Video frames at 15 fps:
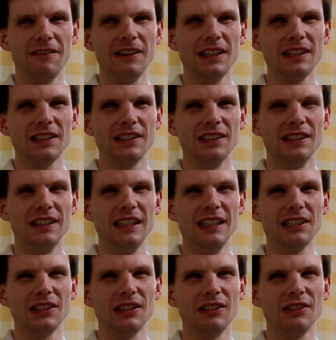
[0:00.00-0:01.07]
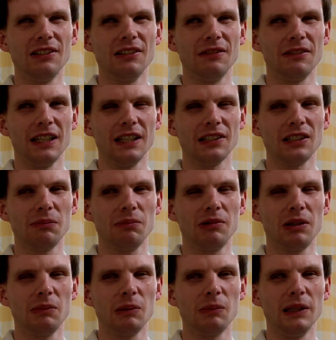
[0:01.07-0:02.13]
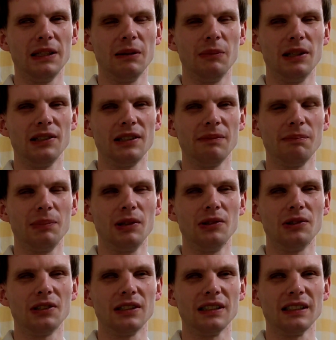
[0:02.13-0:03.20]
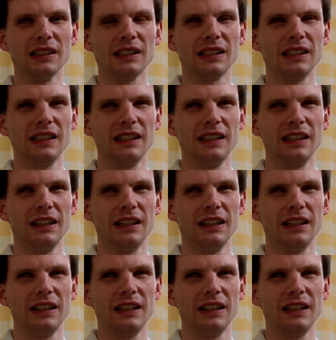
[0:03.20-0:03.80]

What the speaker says: I figured that these two things are probably the most important